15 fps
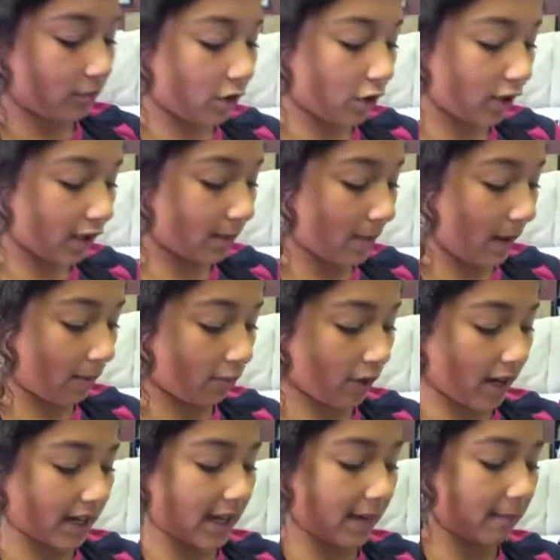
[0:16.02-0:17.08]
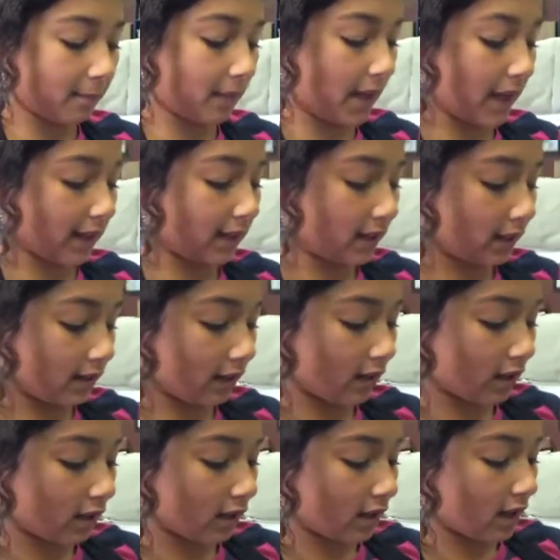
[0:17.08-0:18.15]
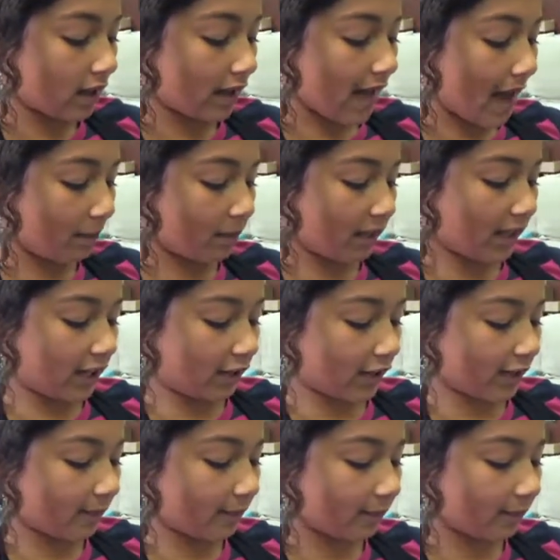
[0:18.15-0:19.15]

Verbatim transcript: mucous membrane, and blood capillary.